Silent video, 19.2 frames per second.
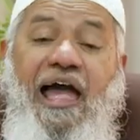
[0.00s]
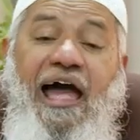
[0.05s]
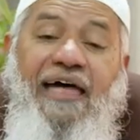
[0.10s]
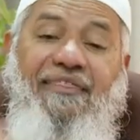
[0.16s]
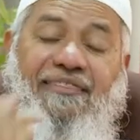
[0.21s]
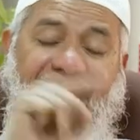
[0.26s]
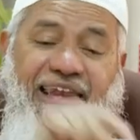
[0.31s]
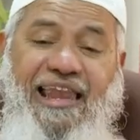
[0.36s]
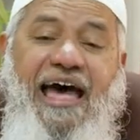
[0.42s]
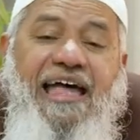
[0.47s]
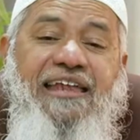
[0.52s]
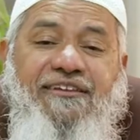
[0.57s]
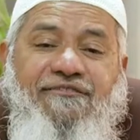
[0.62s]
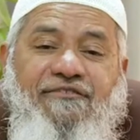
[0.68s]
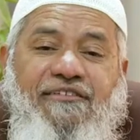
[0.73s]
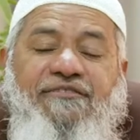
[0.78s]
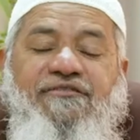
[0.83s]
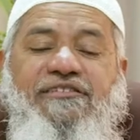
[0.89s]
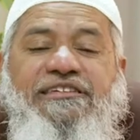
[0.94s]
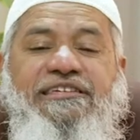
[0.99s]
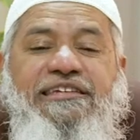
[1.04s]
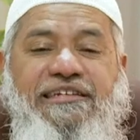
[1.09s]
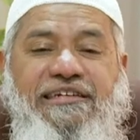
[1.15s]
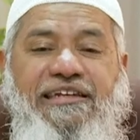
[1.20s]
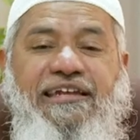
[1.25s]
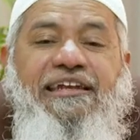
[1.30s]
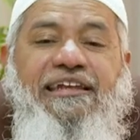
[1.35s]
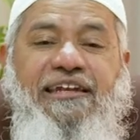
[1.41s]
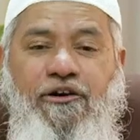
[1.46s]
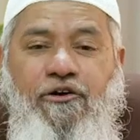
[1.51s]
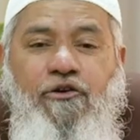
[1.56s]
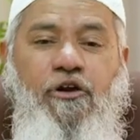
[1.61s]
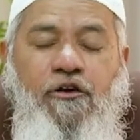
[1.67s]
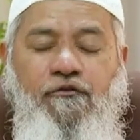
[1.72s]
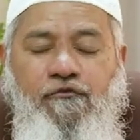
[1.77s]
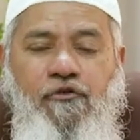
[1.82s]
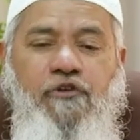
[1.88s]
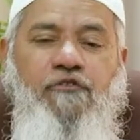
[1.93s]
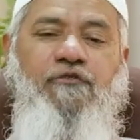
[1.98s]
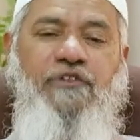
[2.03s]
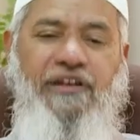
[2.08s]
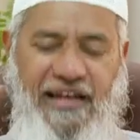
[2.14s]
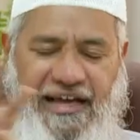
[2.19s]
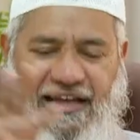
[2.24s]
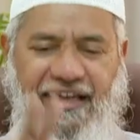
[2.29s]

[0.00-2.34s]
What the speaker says: And the last one which he did not fulfill,